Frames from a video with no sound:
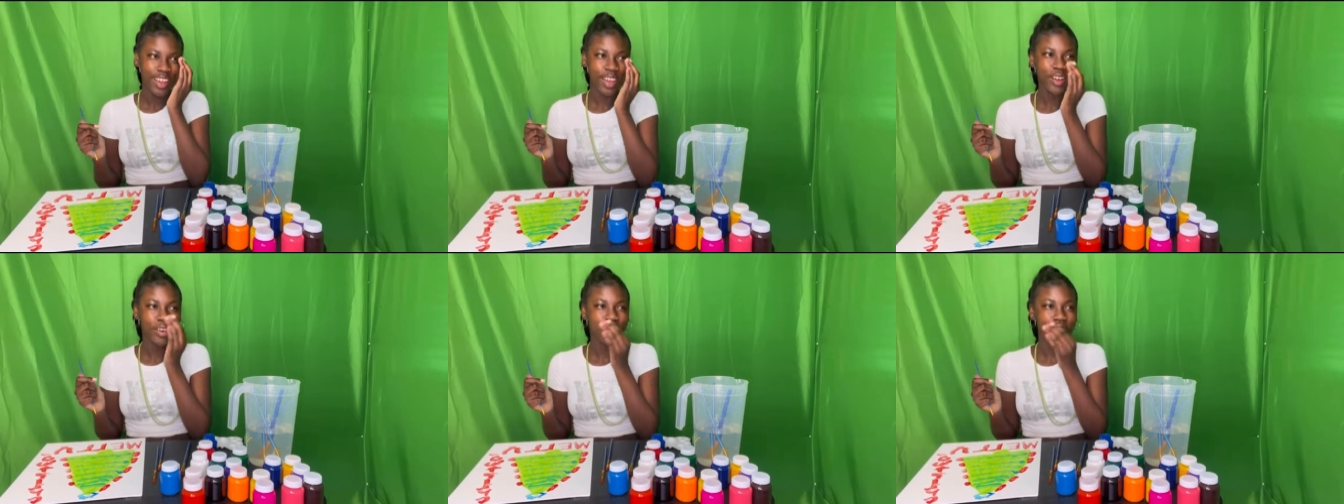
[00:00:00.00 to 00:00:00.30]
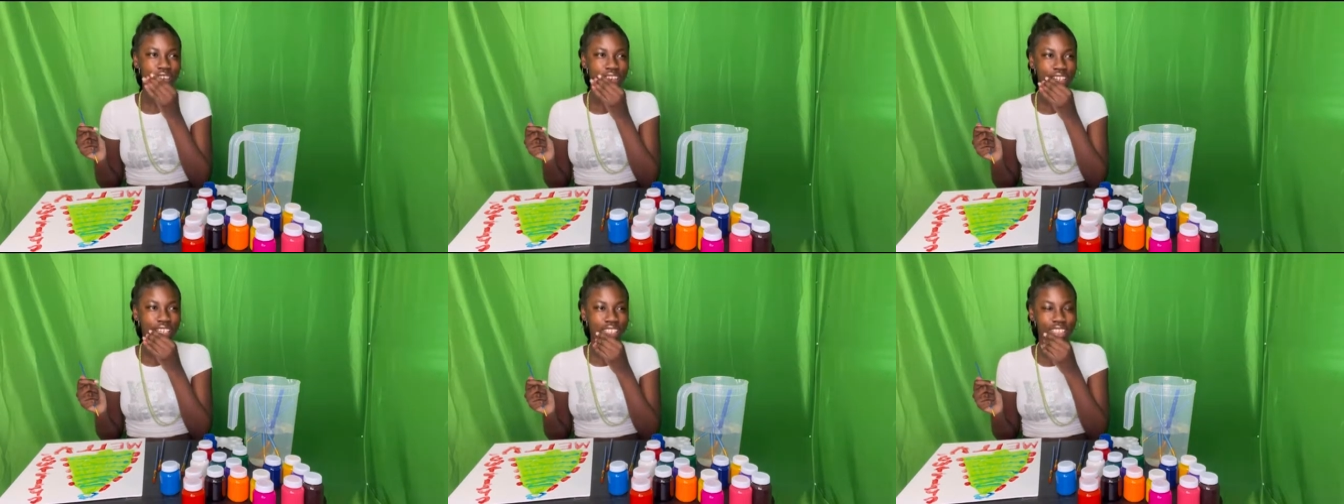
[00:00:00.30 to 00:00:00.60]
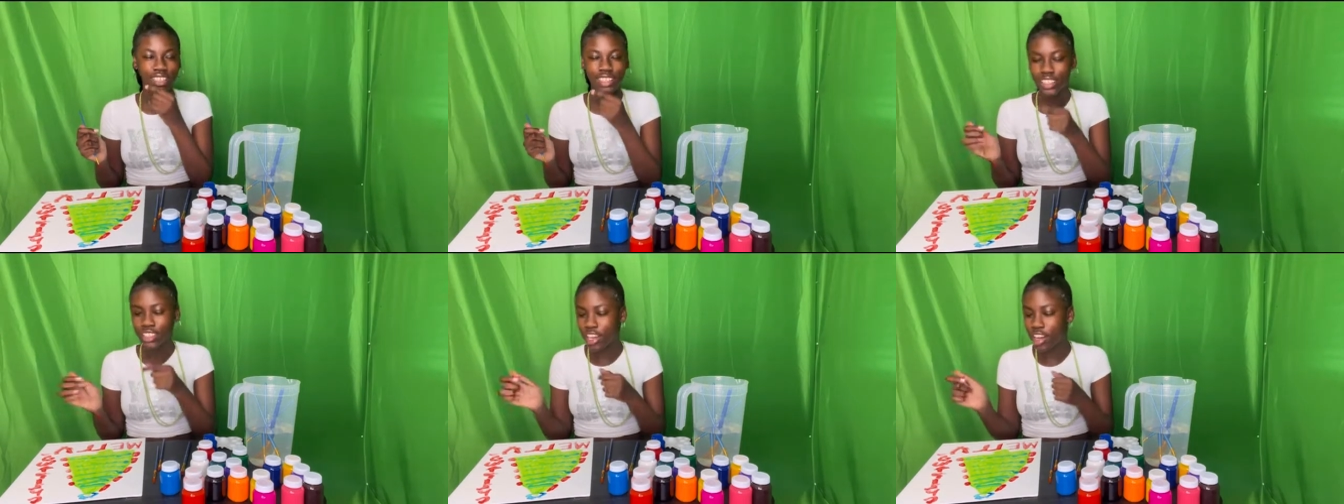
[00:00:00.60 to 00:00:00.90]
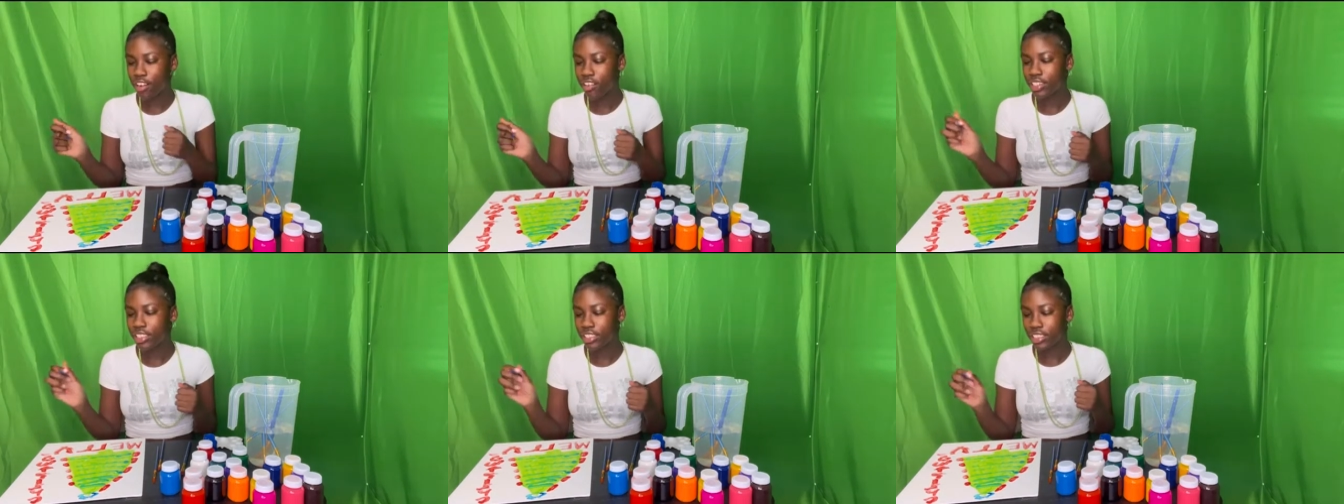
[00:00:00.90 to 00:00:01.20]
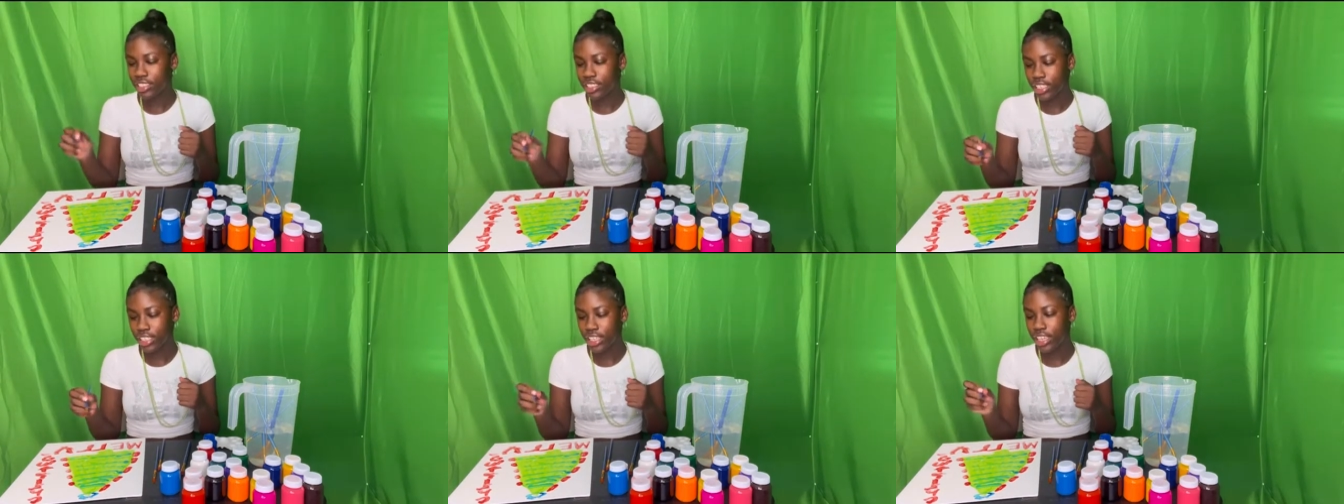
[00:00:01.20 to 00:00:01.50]
Chris. No, it's
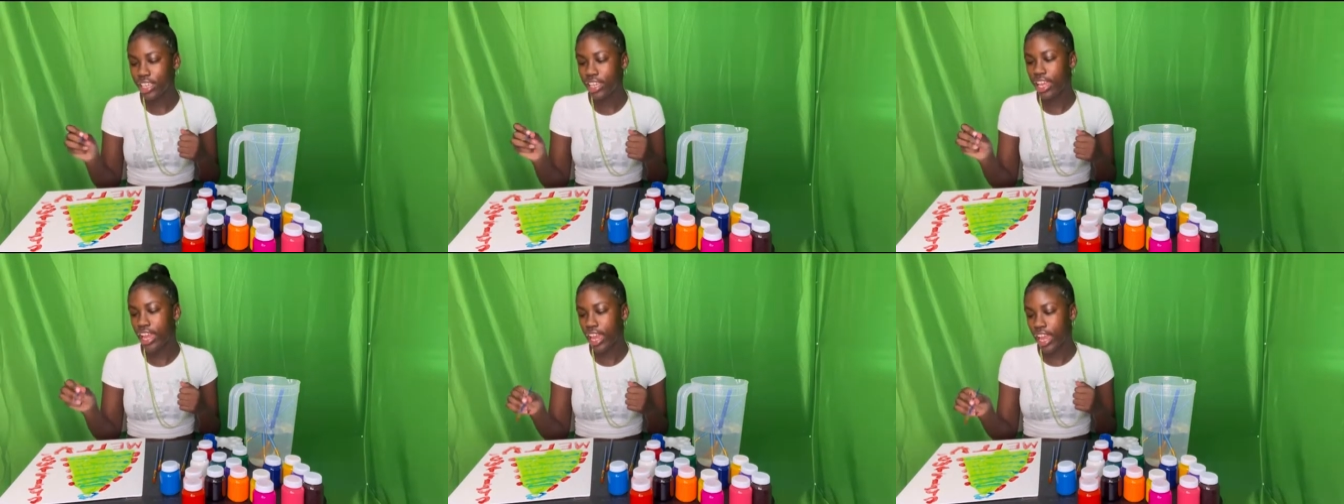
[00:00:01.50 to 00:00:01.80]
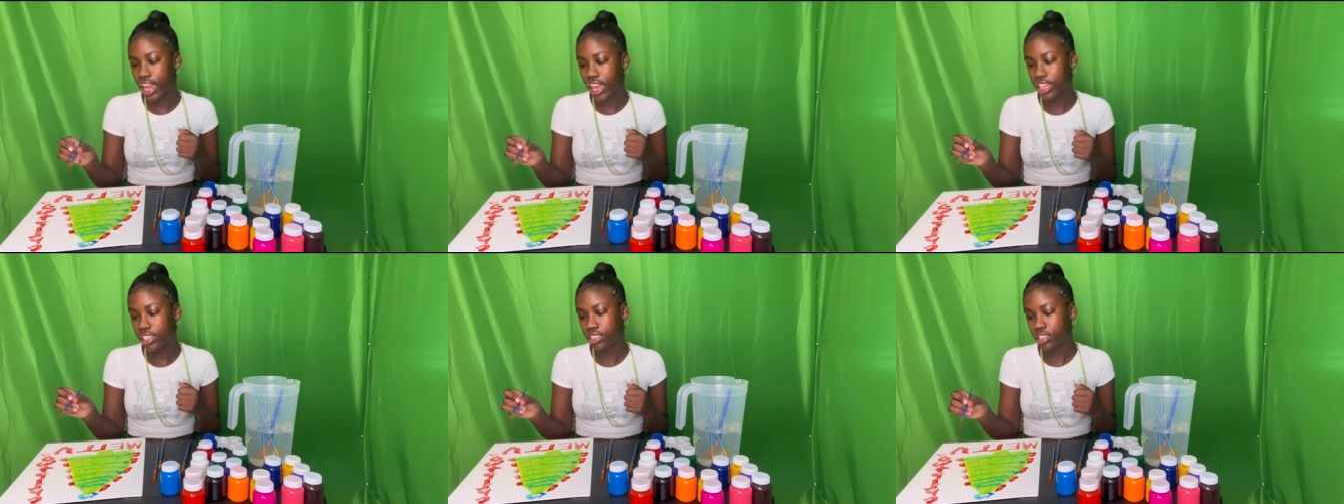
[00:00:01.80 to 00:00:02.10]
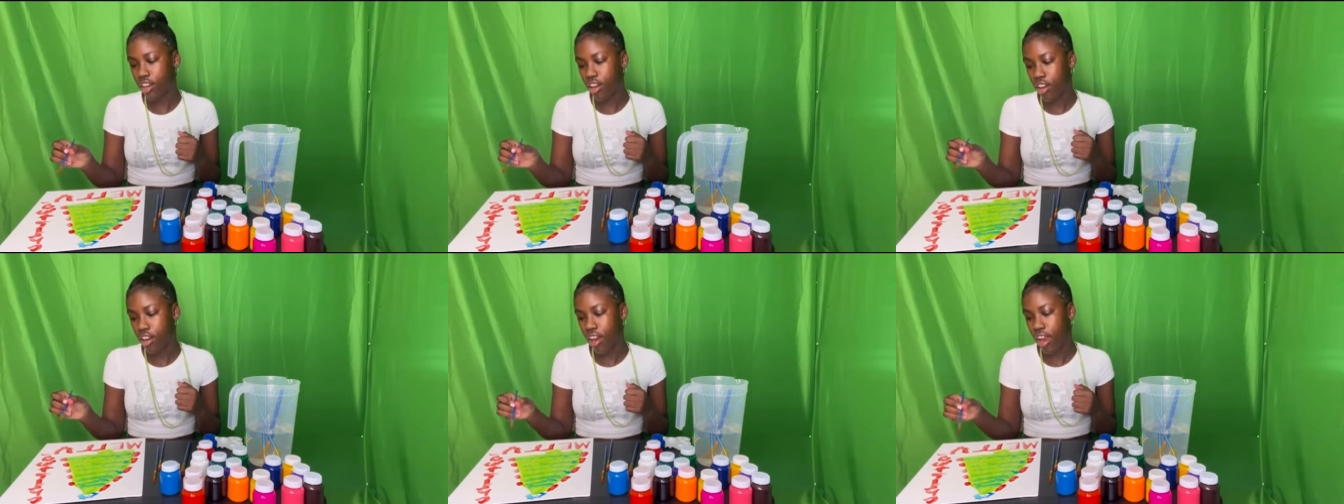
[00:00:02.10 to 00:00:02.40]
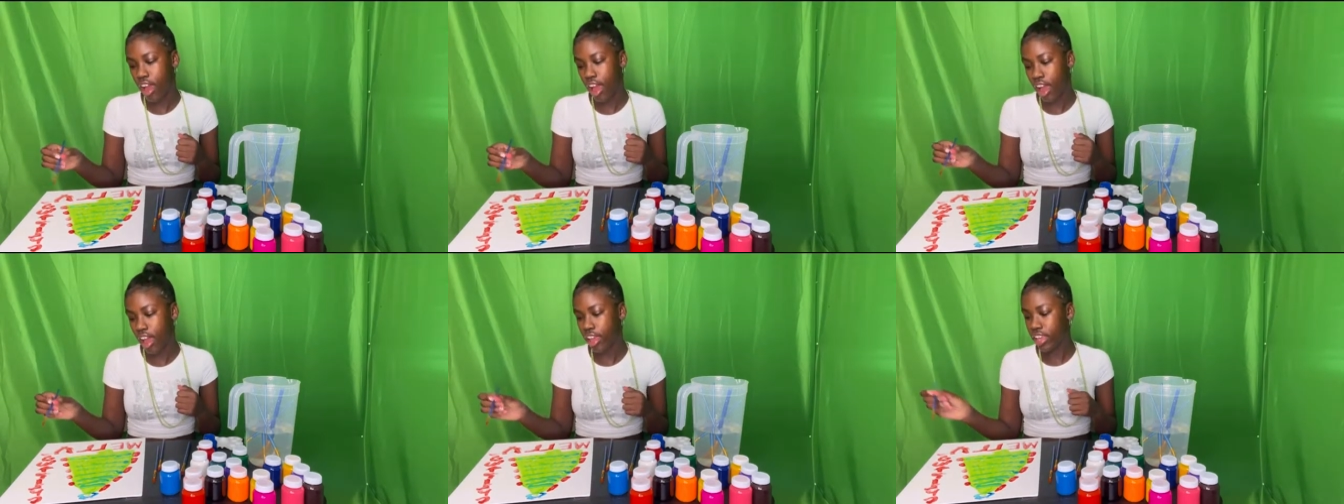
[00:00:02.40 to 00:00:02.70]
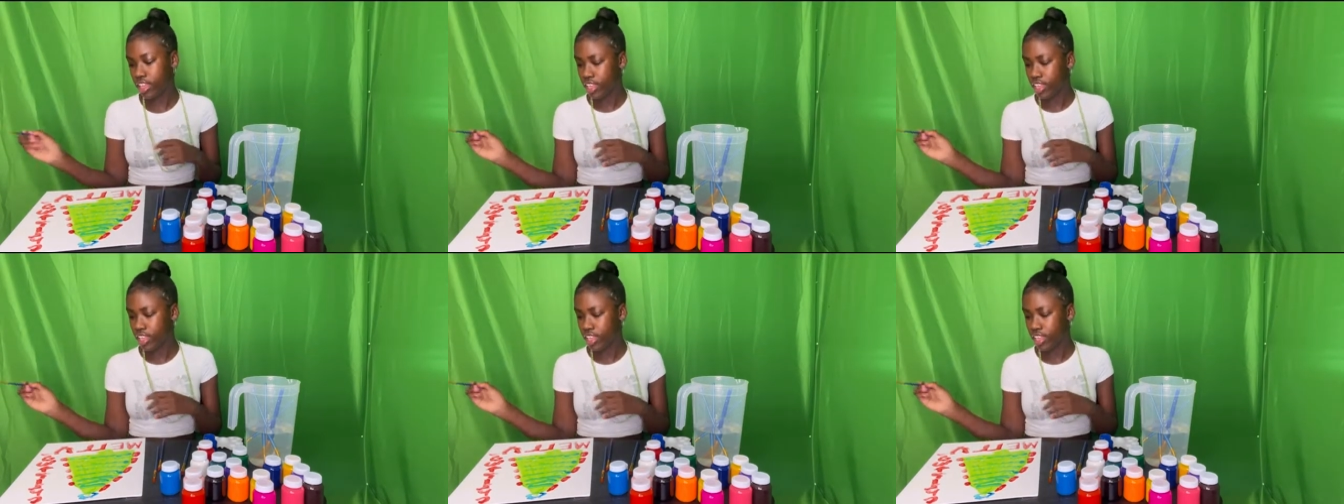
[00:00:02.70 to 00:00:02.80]
CHRI.